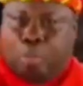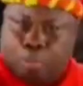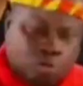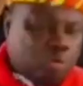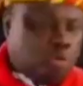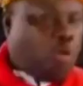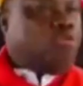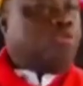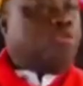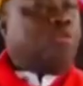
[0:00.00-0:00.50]

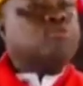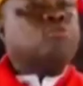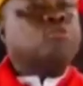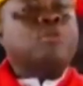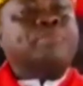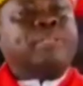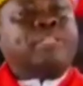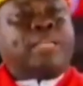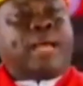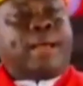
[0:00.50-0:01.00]
Omo kono
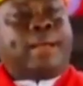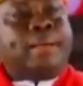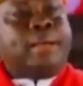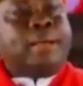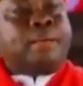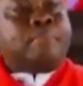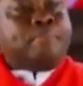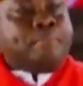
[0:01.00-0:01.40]
mko bisa.